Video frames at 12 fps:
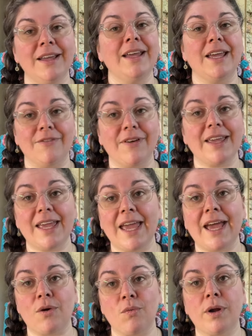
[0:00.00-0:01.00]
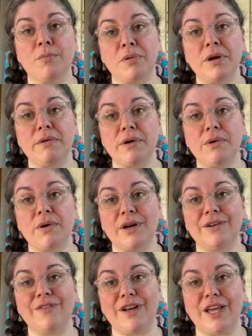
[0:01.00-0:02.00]
if I can, one
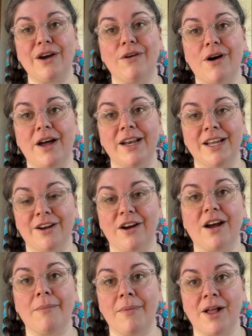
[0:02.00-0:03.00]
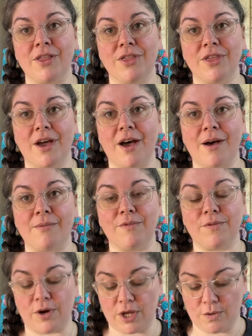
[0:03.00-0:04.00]
pre-recorded video on here a month um,
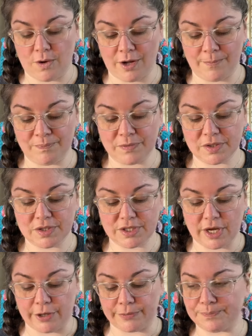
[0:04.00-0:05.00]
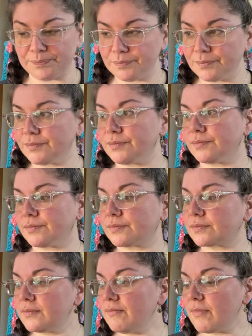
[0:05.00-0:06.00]
for you all. So,
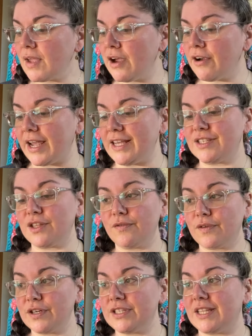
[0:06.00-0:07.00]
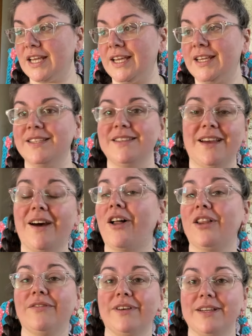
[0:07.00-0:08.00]
all right, so the first thing is
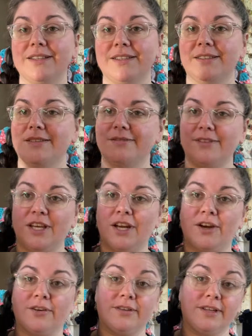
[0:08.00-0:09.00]
all of us, you know,